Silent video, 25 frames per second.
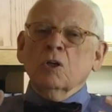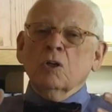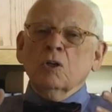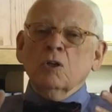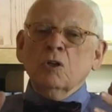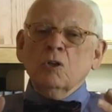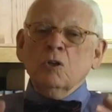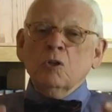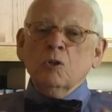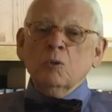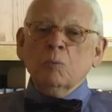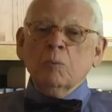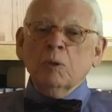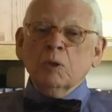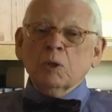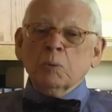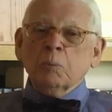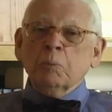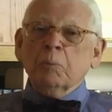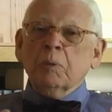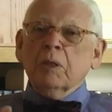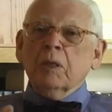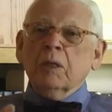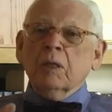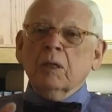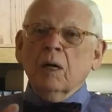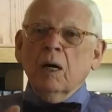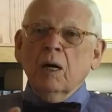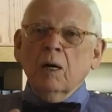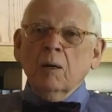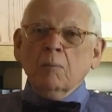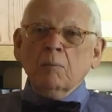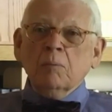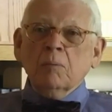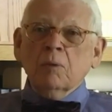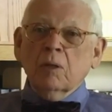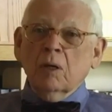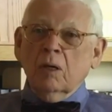You must
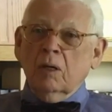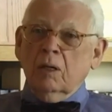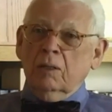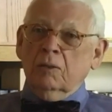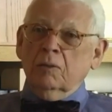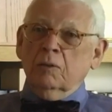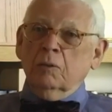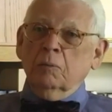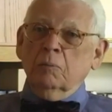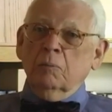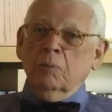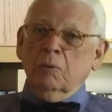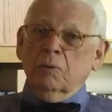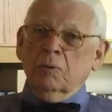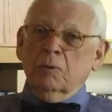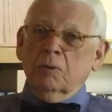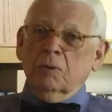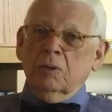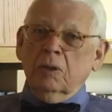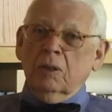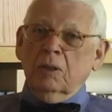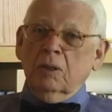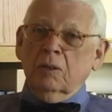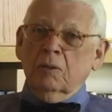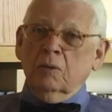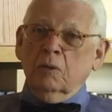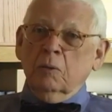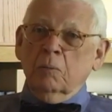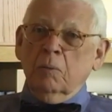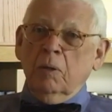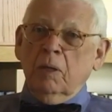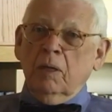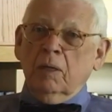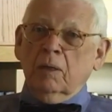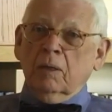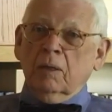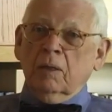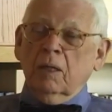become God's mercy to
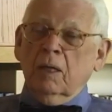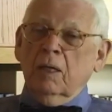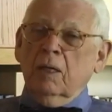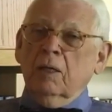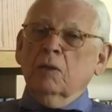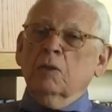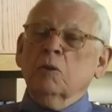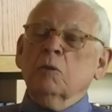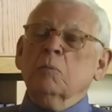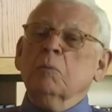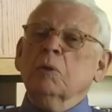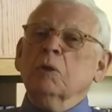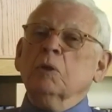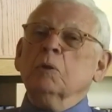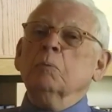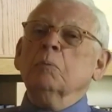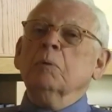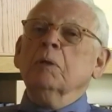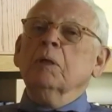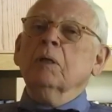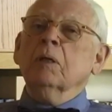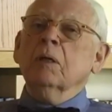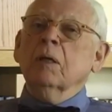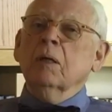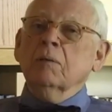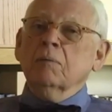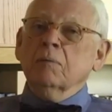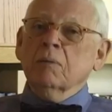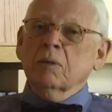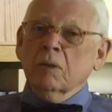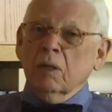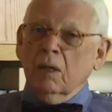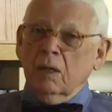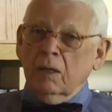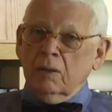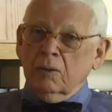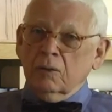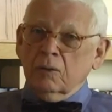mankind. You must become
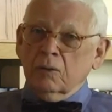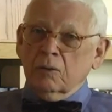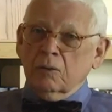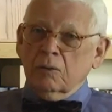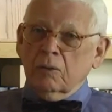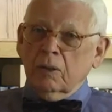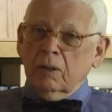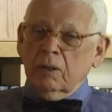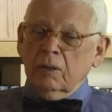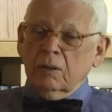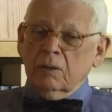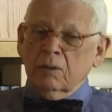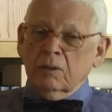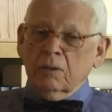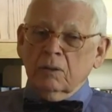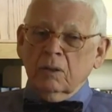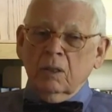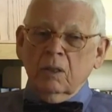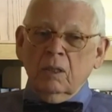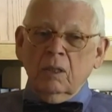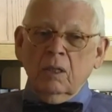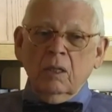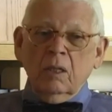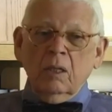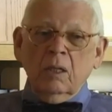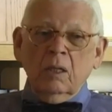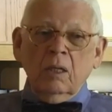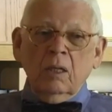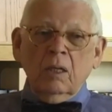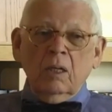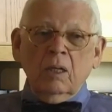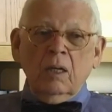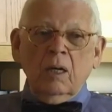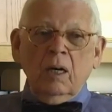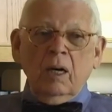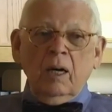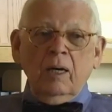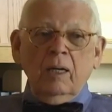God's grace.
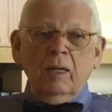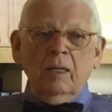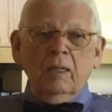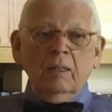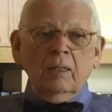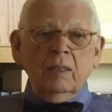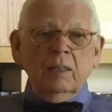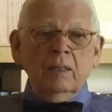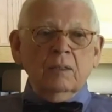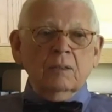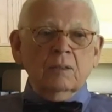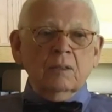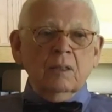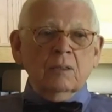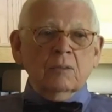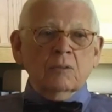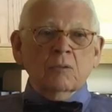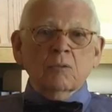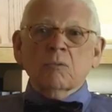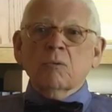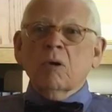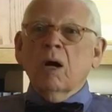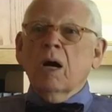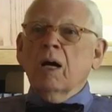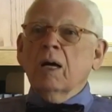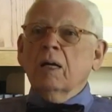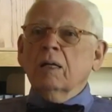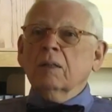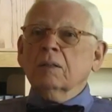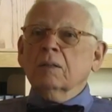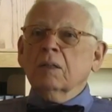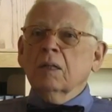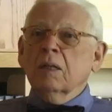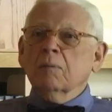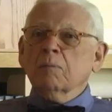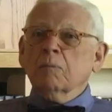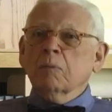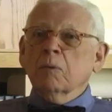And he says,
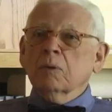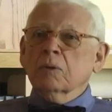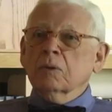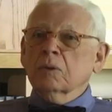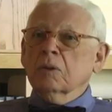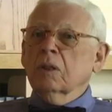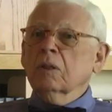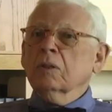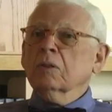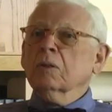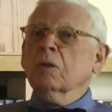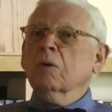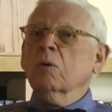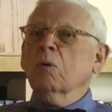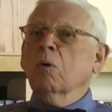rise up with such